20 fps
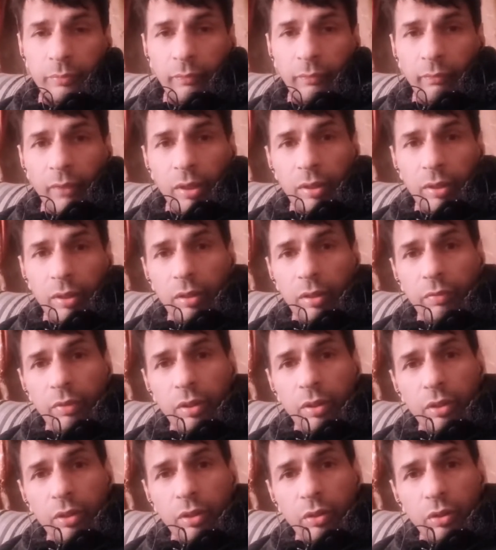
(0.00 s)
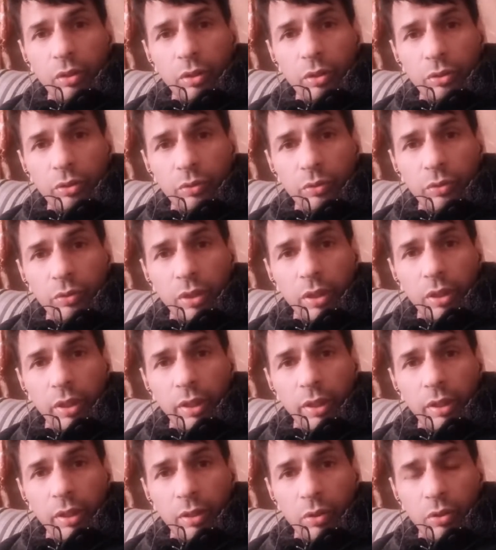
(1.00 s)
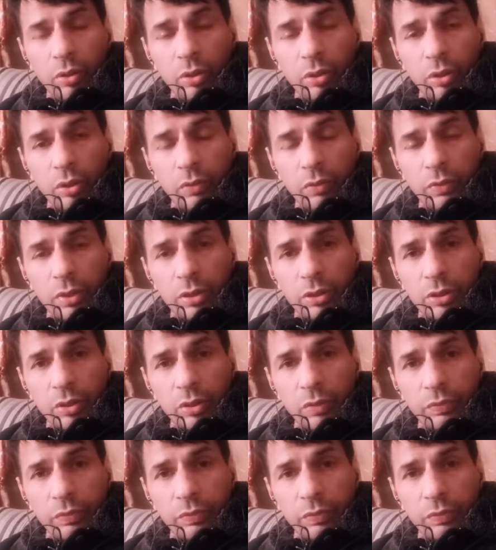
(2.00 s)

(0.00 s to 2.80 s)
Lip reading: They will call you to attend long hours of